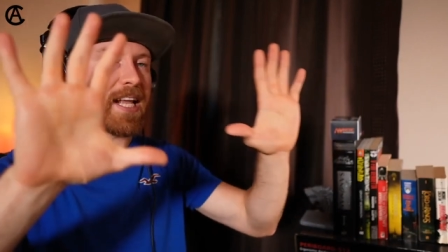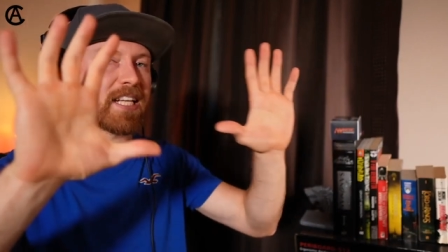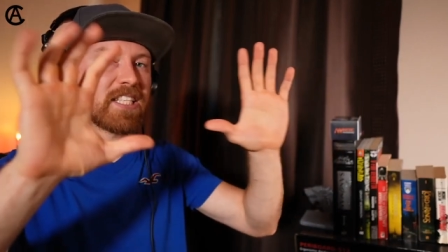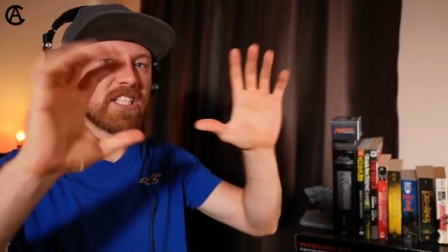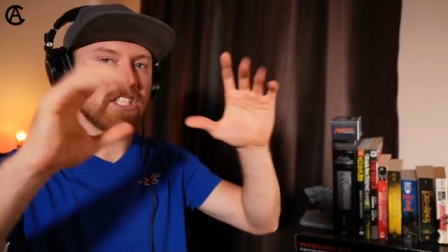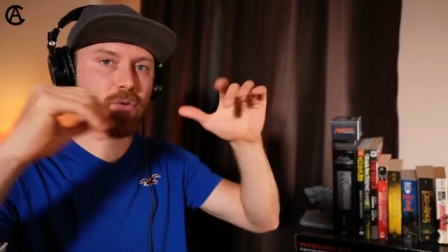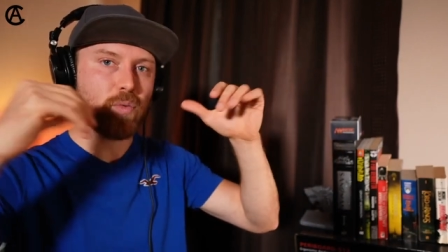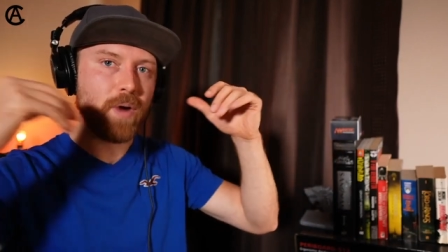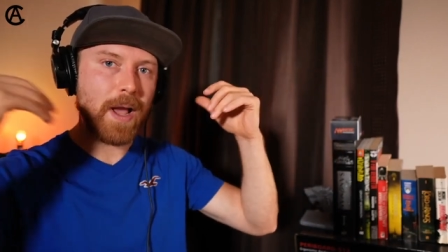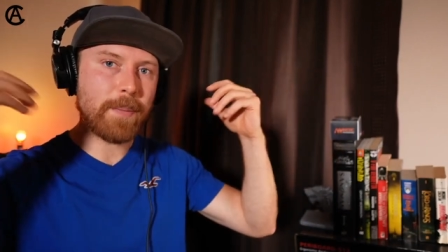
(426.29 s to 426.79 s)
get
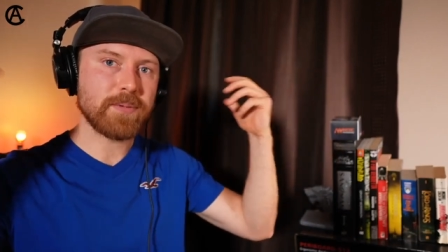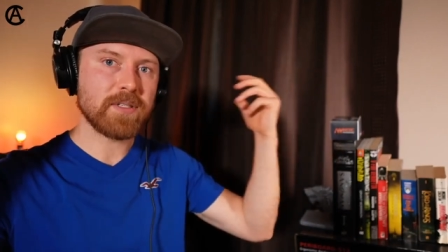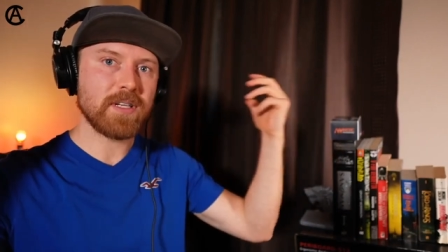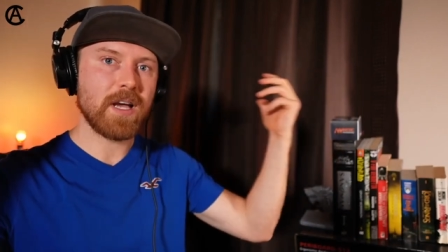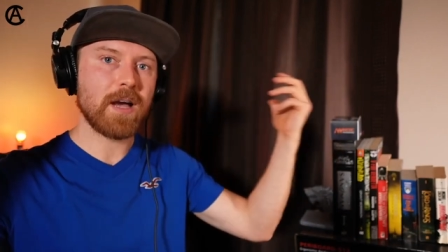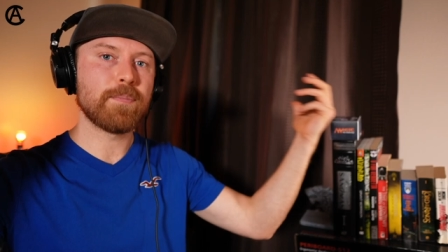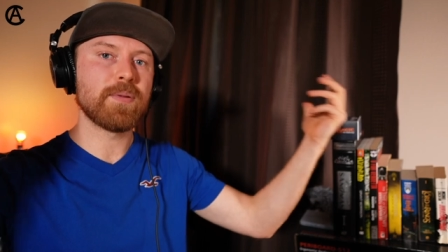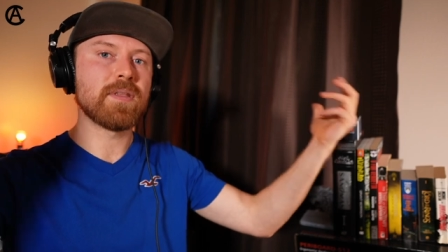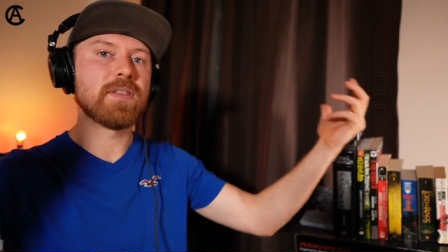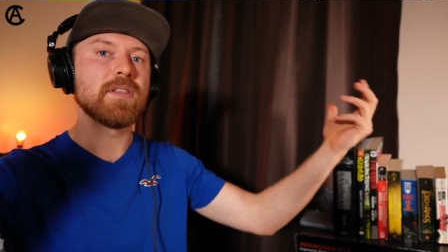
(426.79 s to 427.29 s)
swept
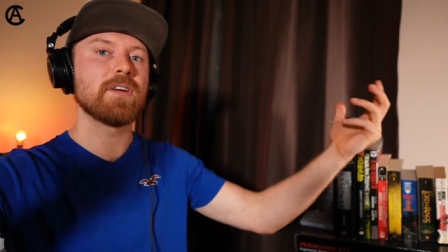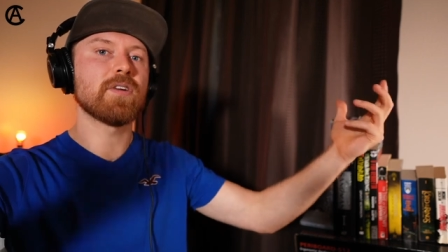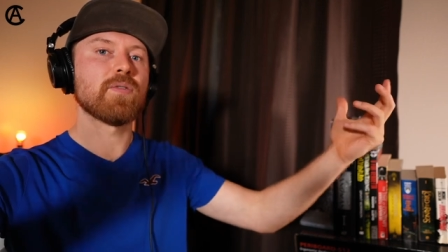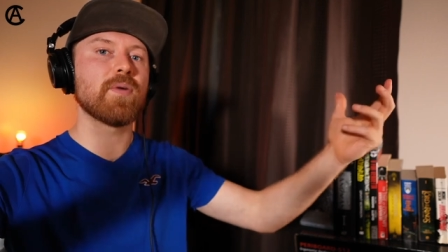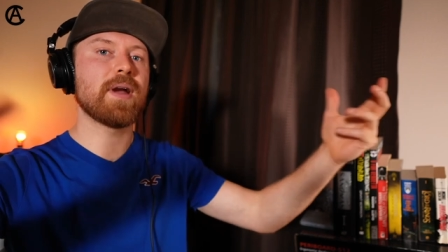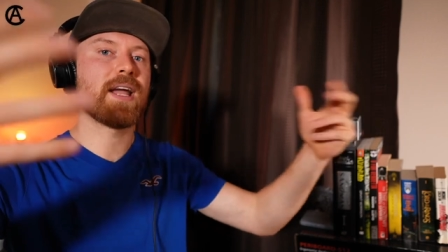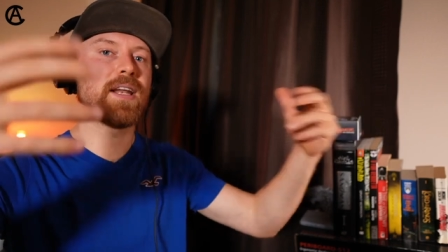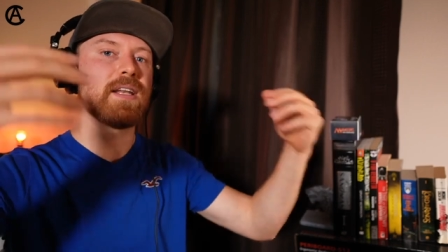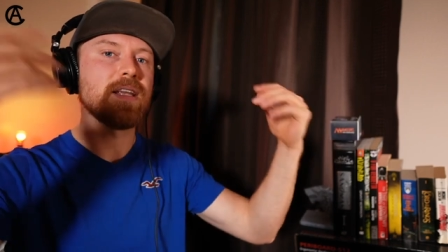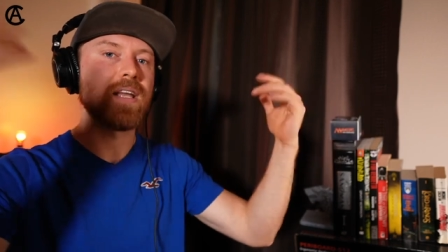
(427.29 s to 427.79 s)
up in the
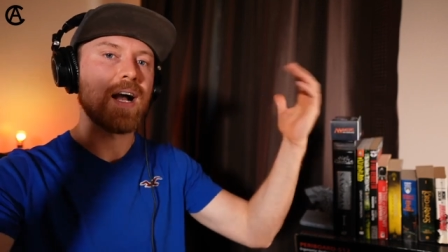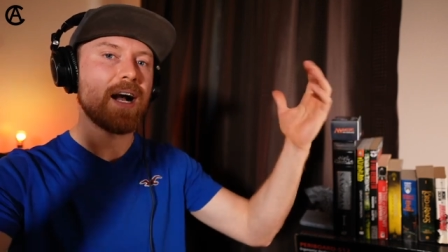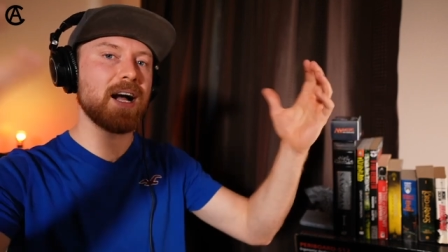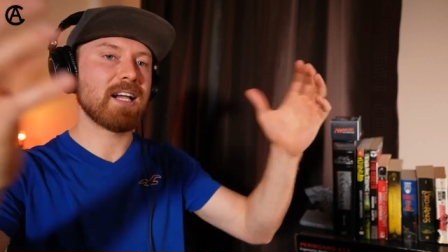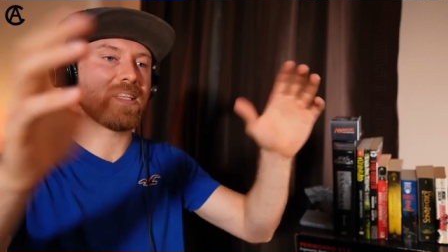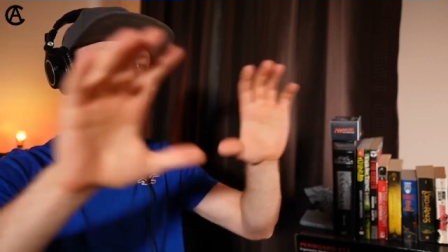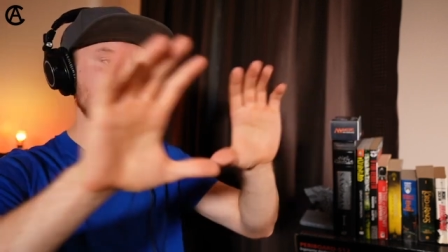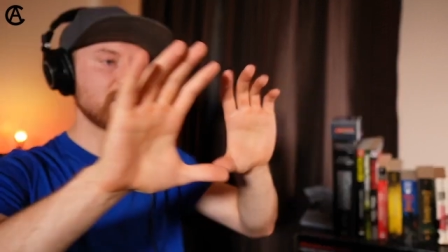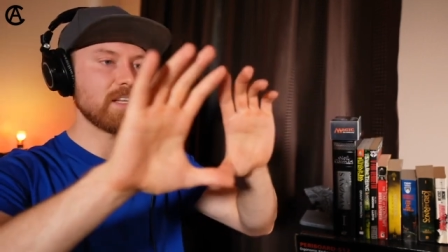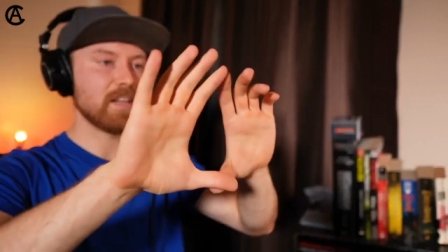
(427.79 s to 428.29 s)

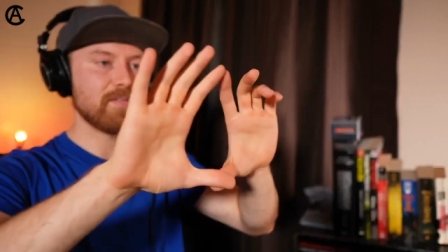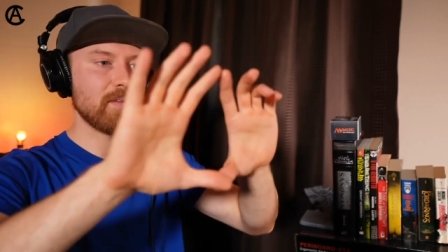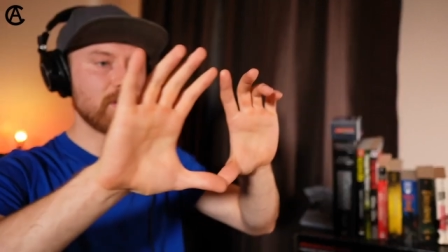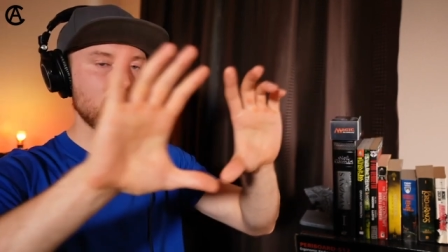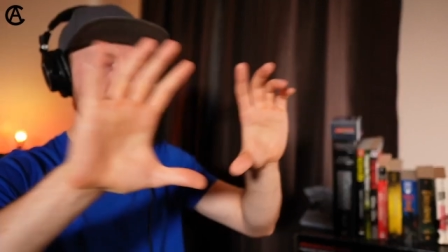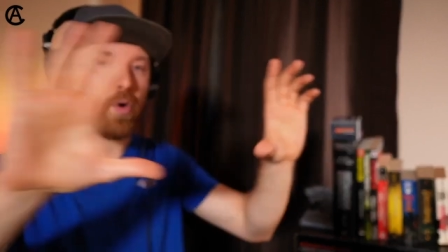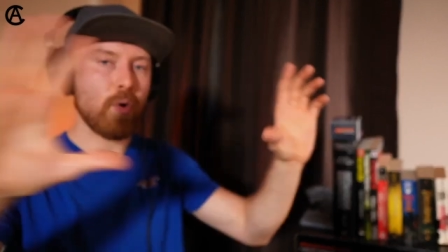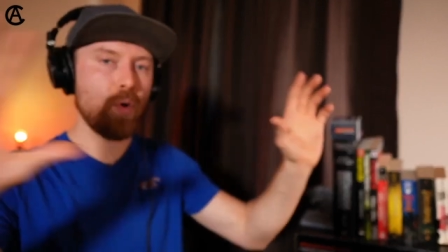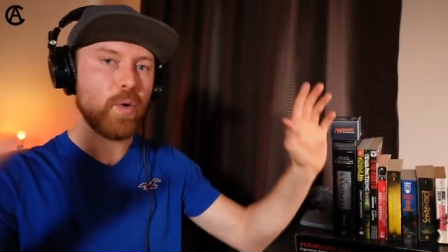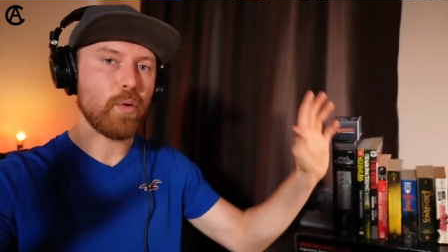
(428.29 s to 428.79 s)
grandiosity of
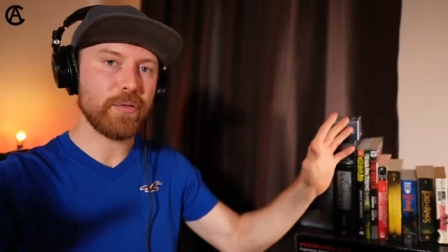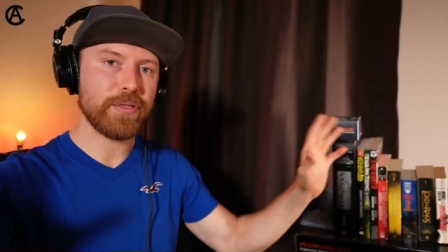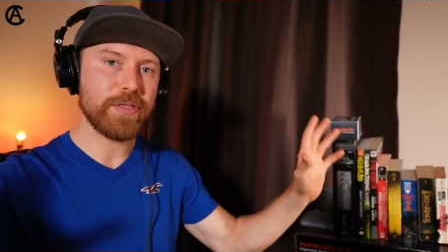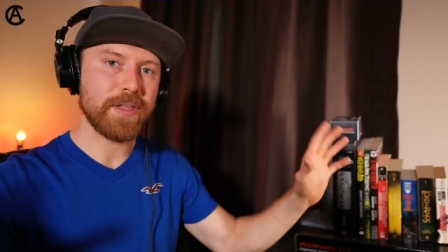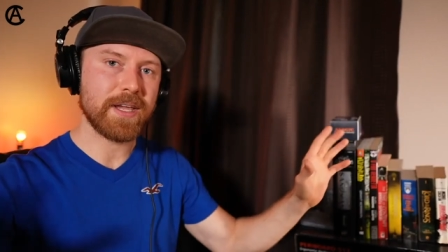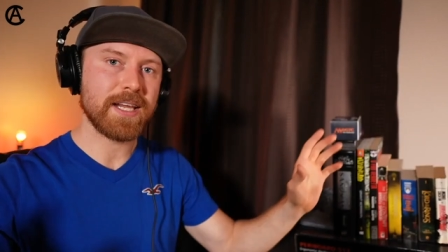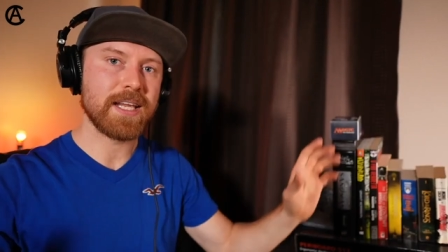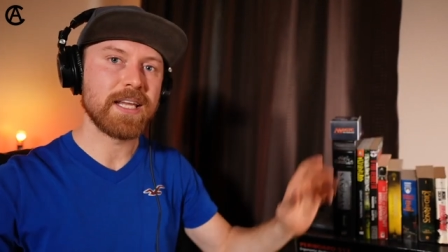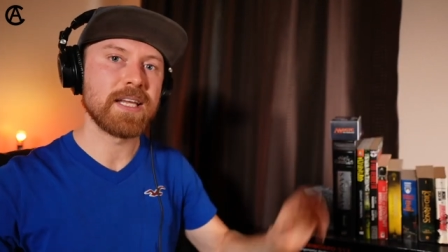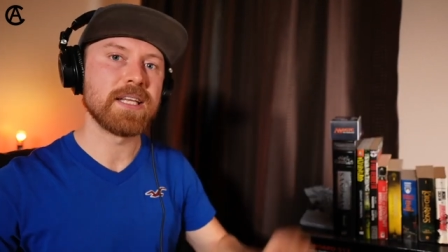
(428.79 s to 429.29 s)
what the whole
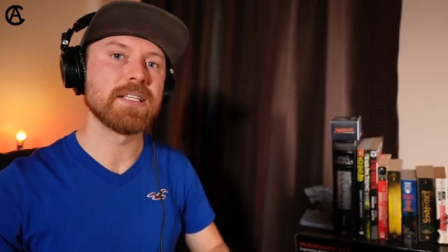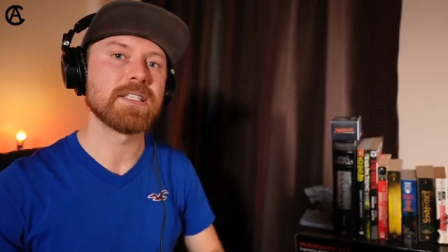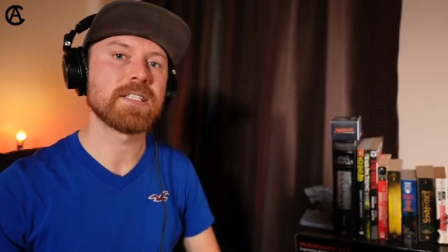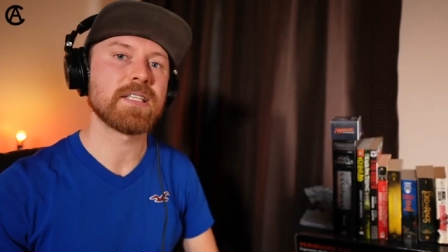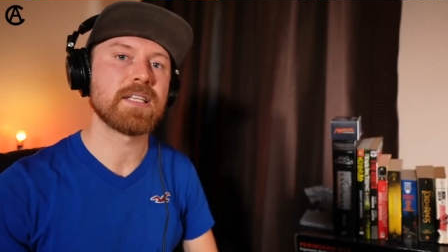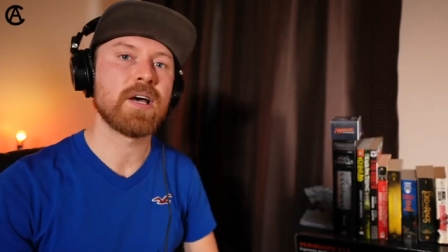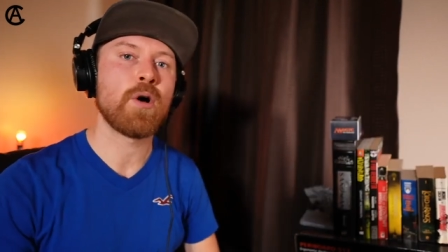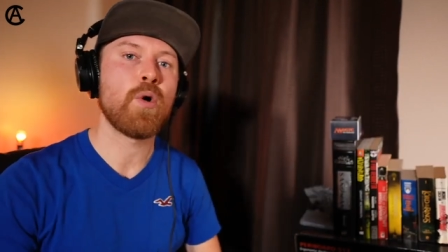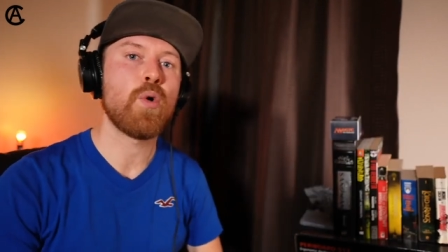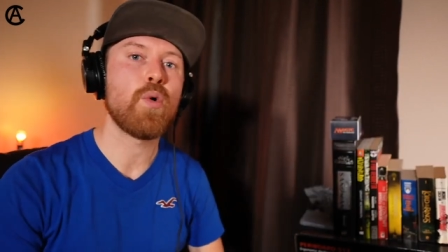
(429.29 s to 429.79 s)
thing
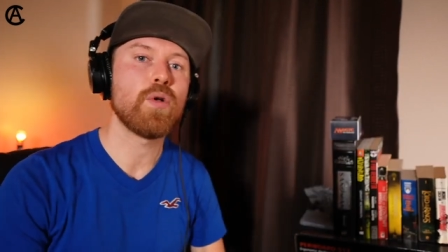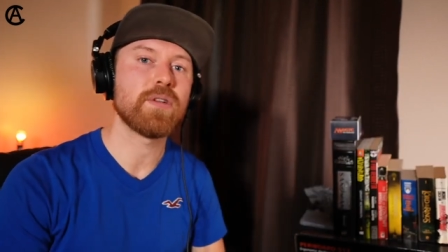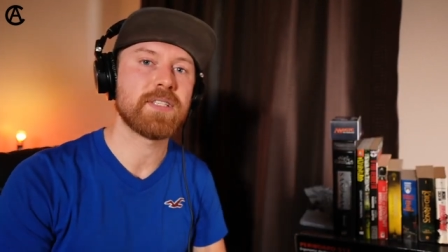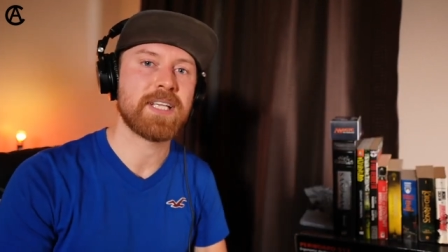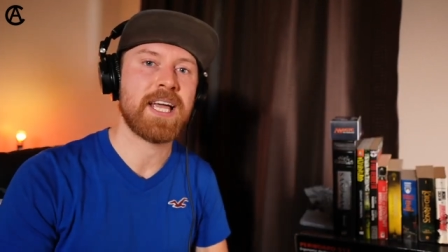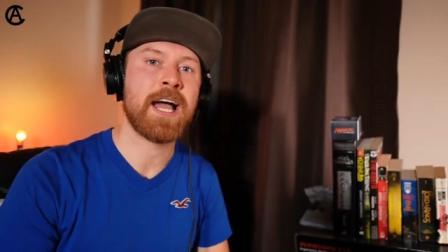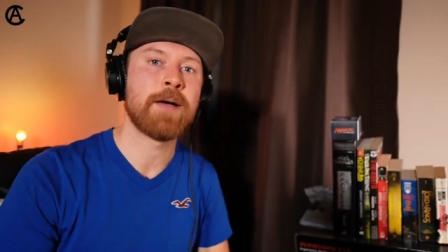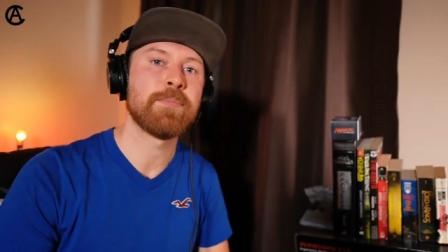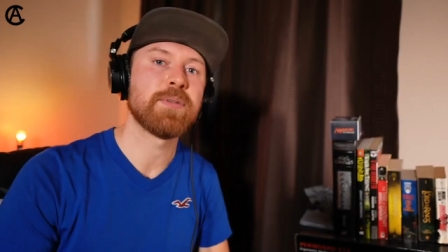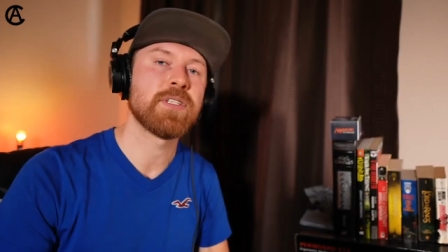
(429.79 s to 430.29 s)
is, the whole
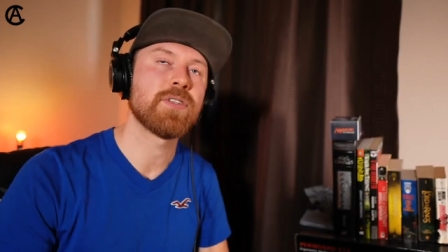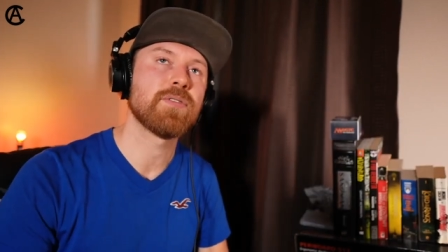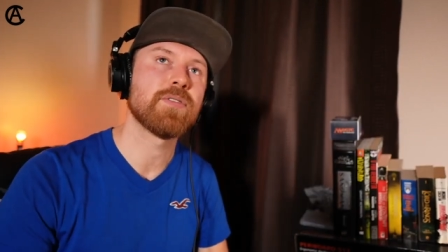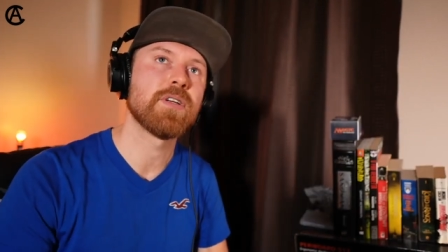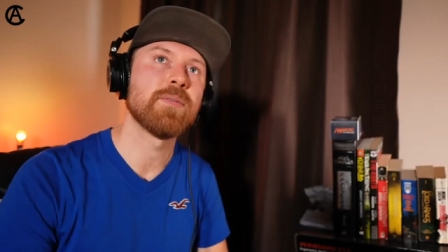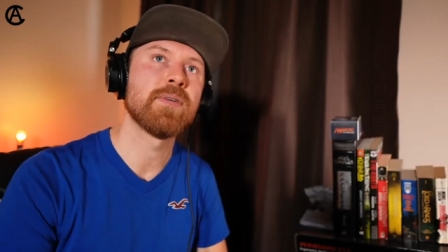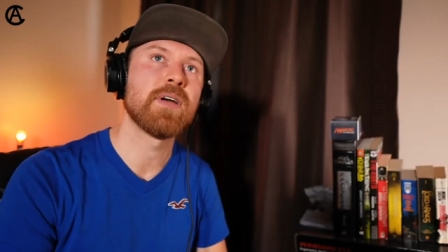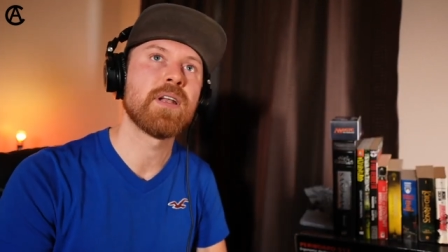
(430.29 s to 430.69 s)
tapestry.